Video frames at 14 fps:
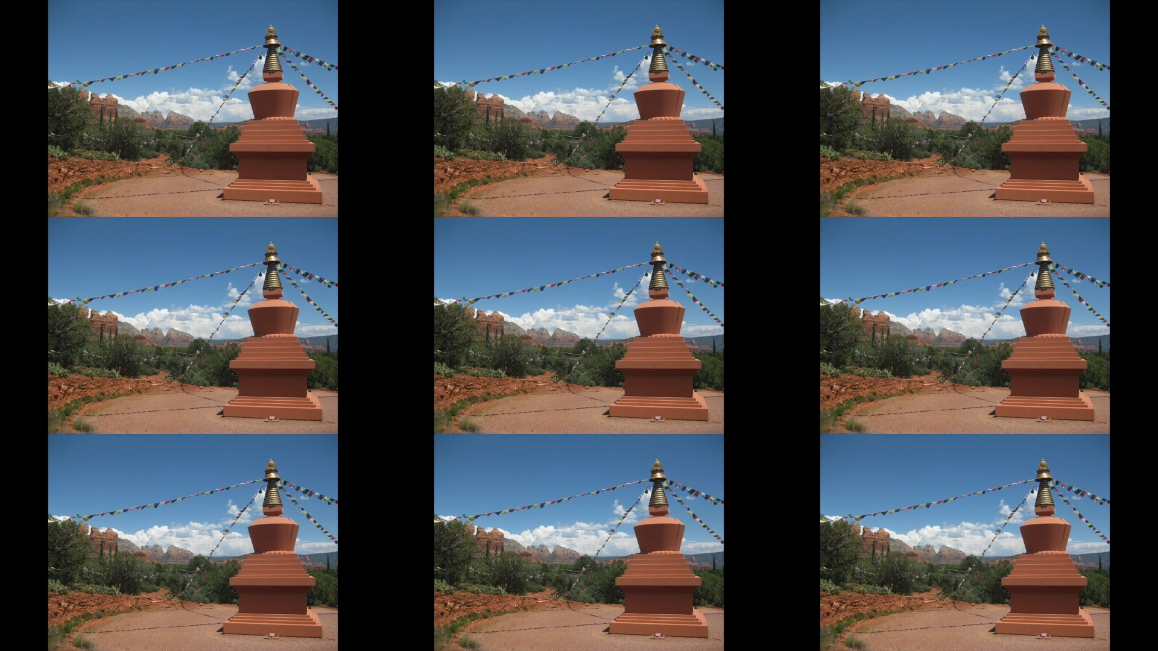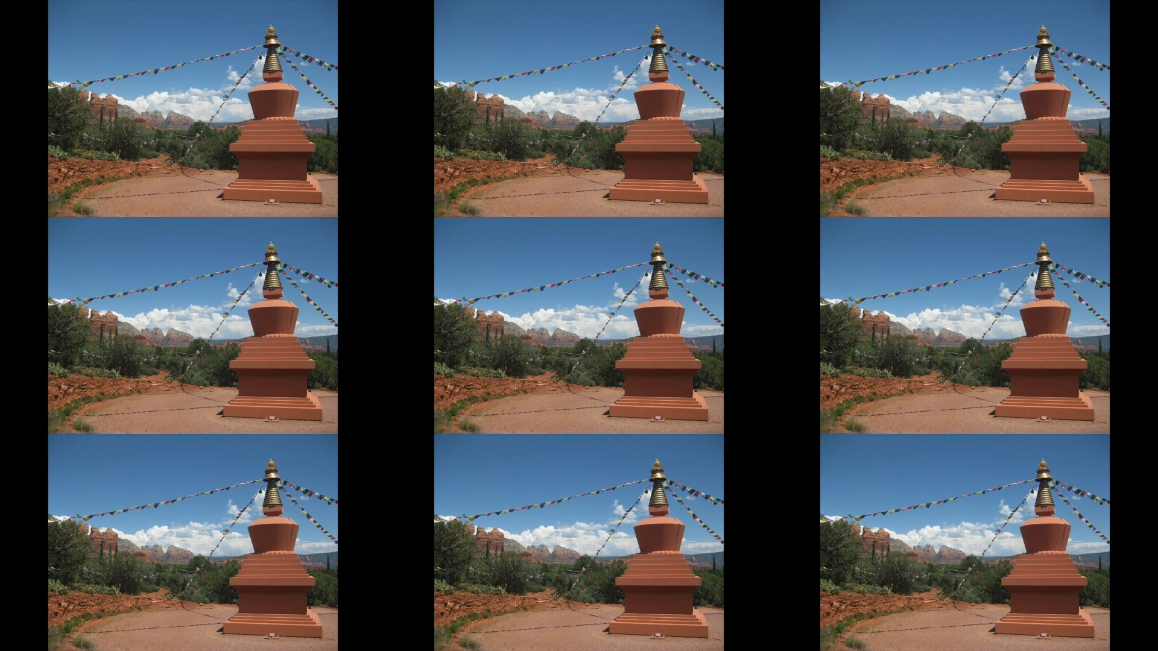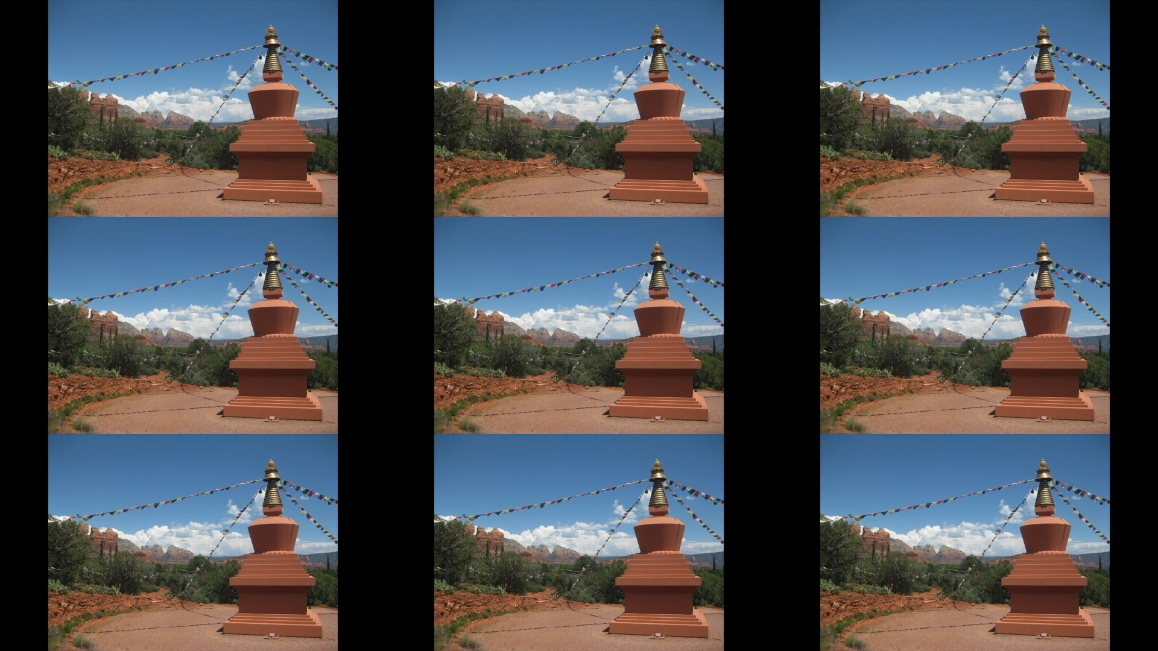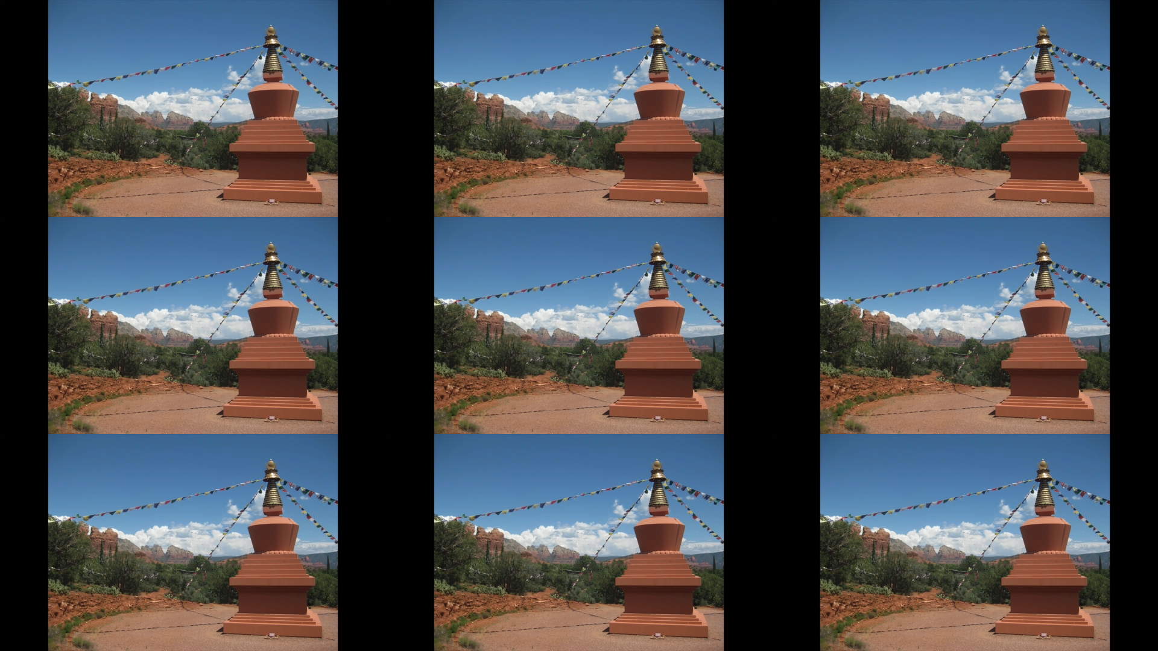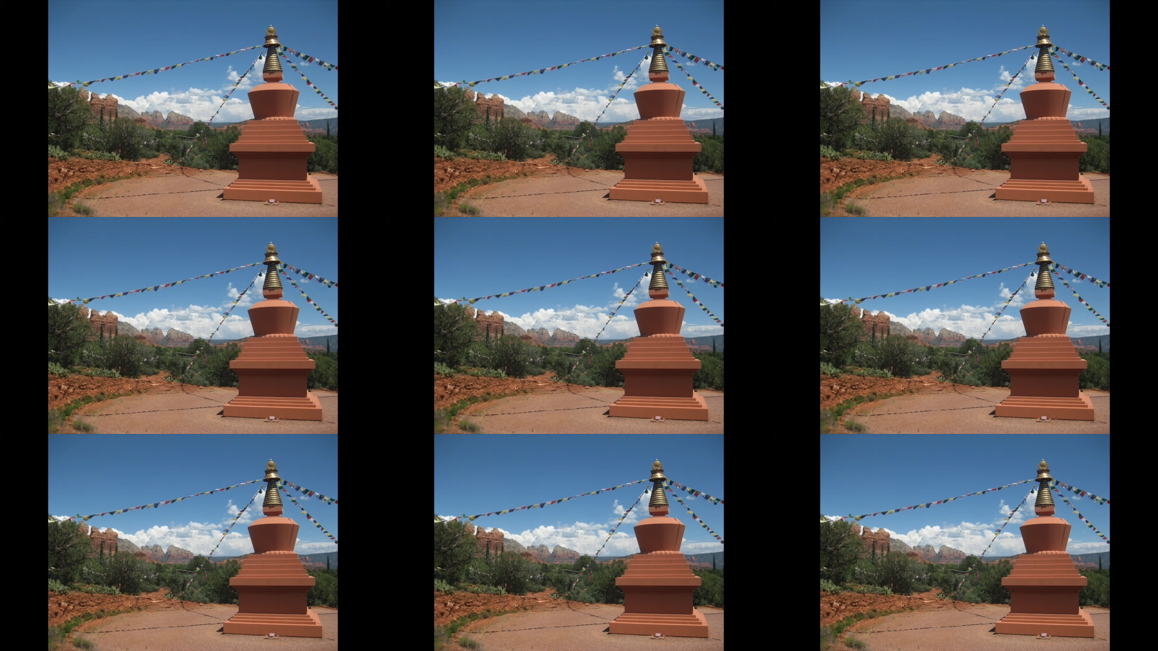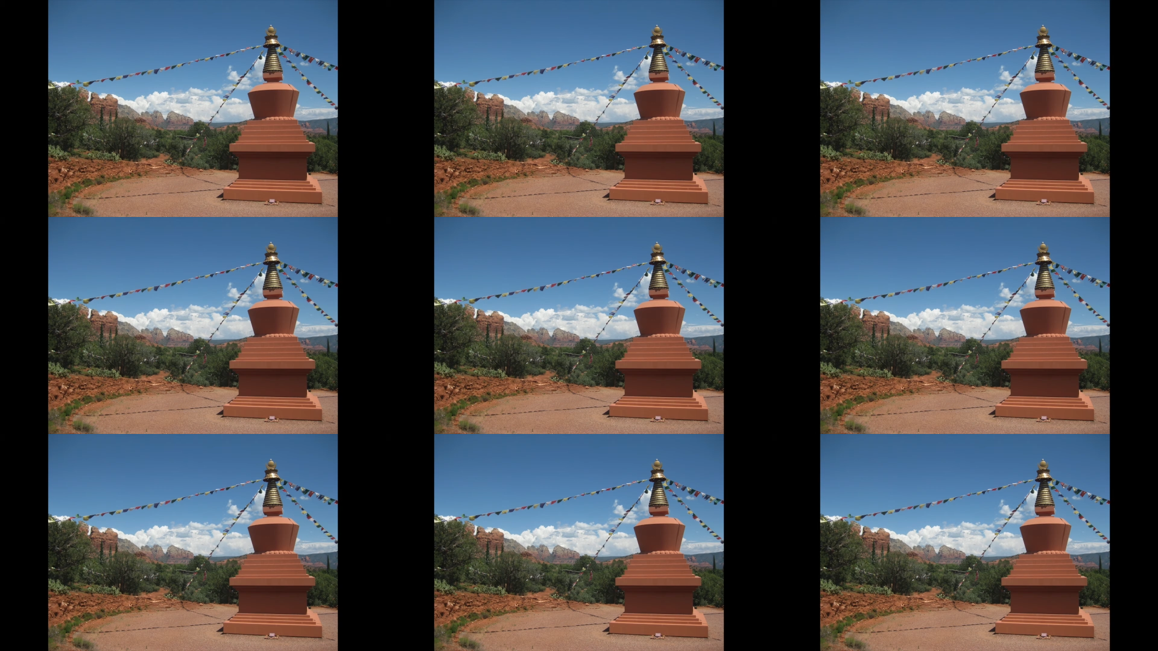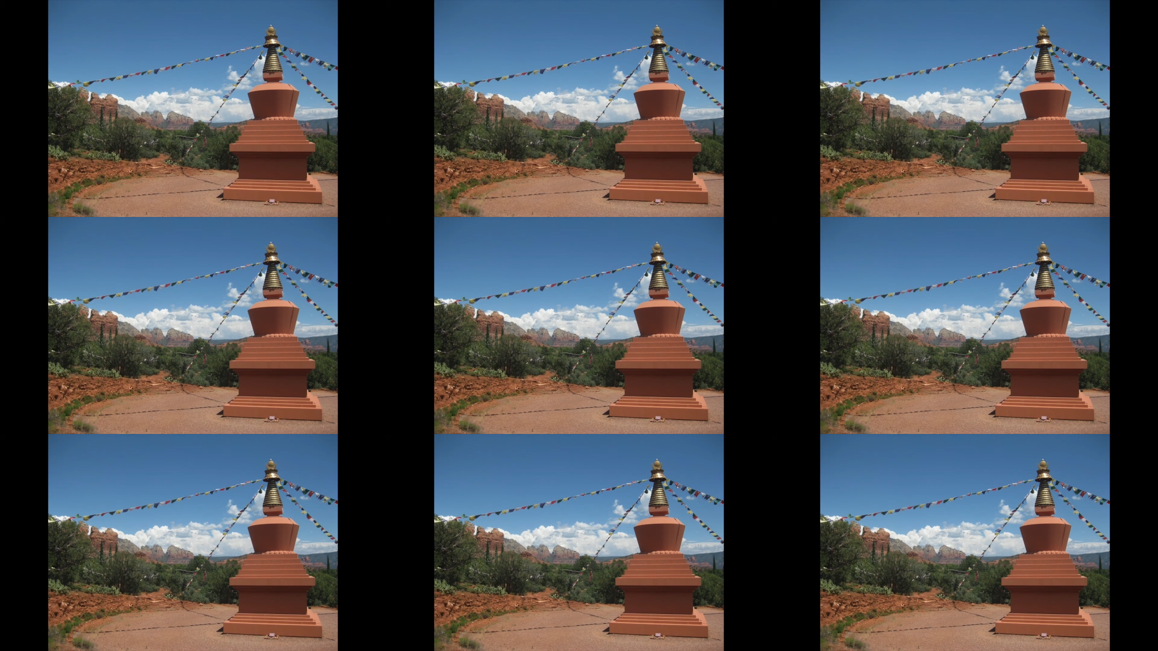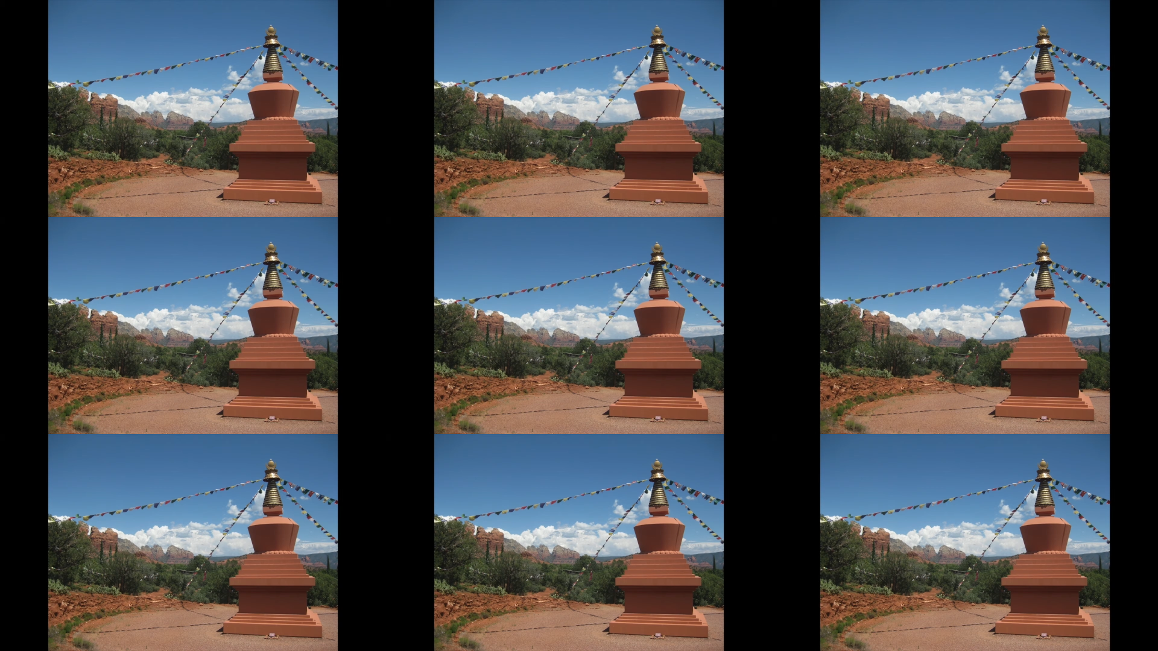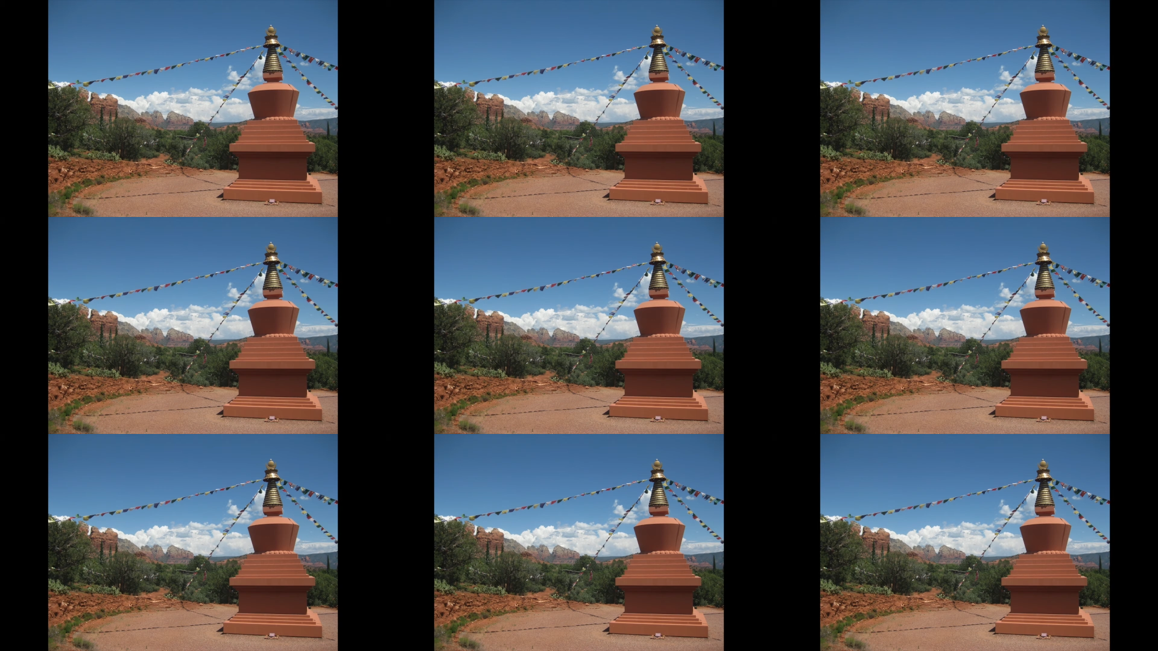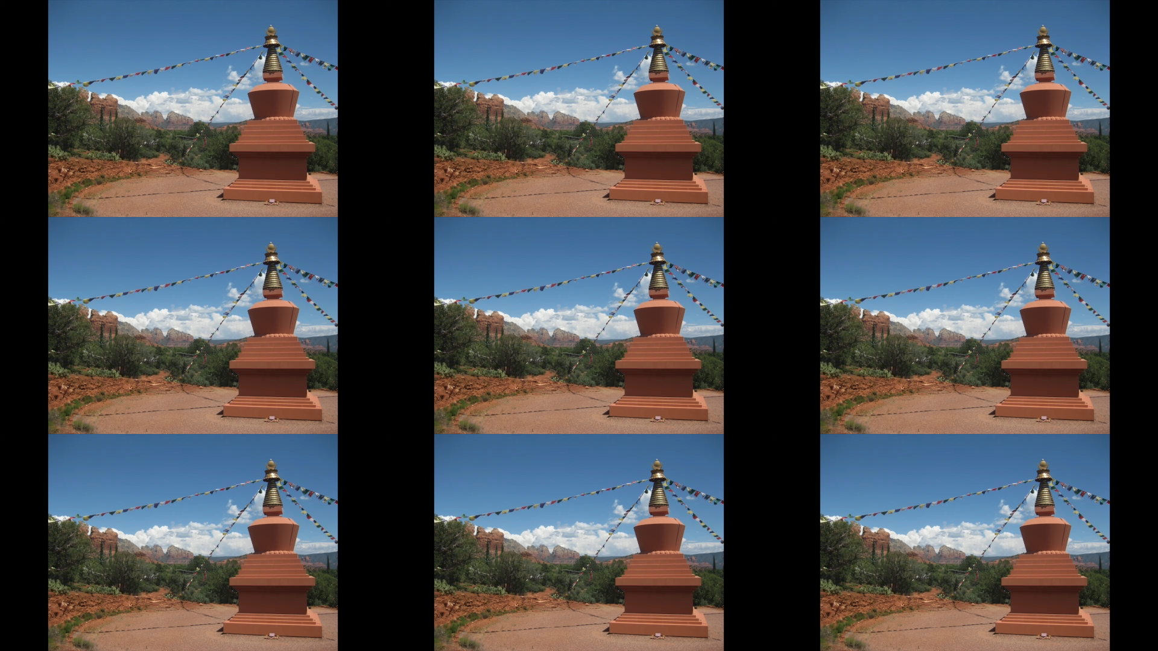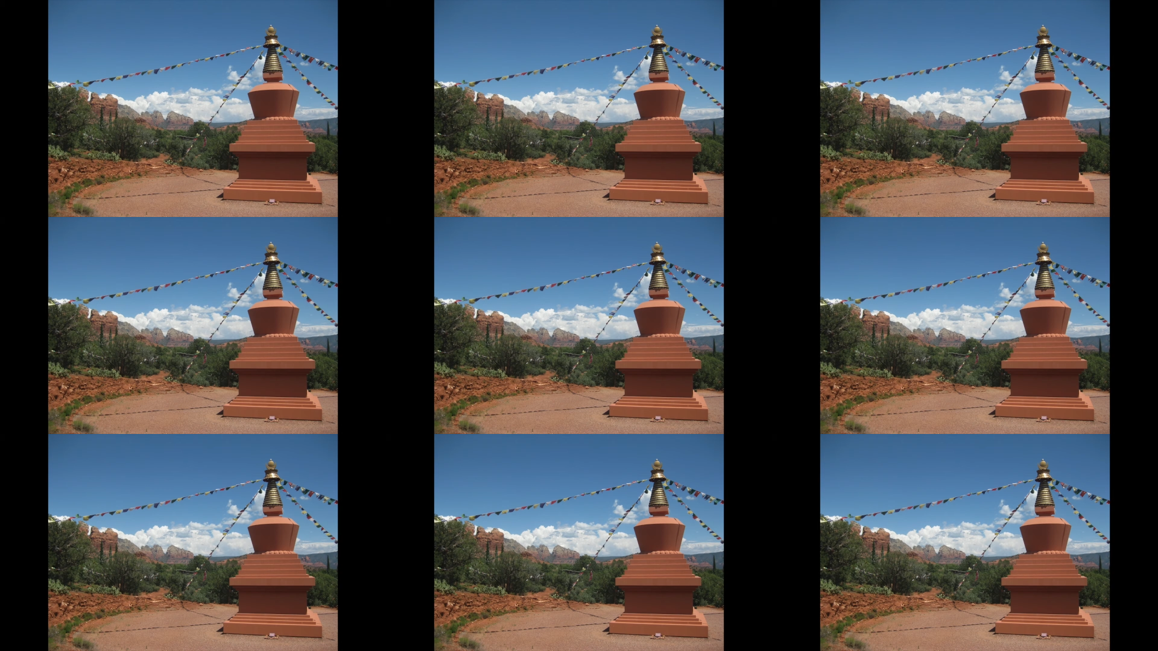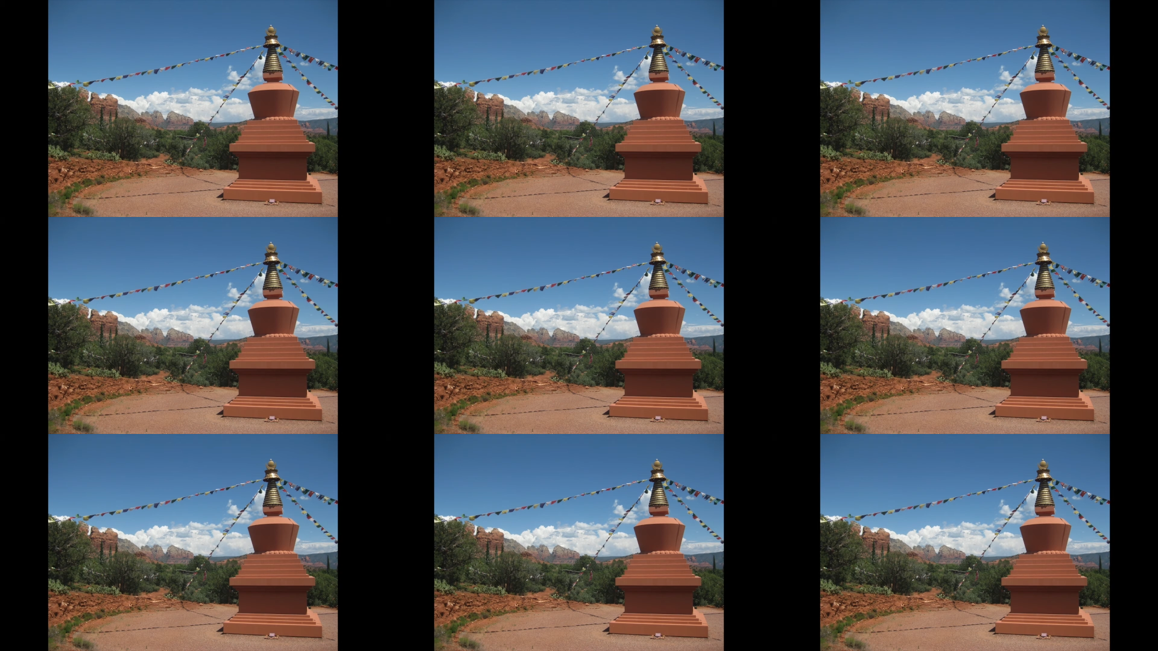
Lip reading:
Nobody's mouth can be seen.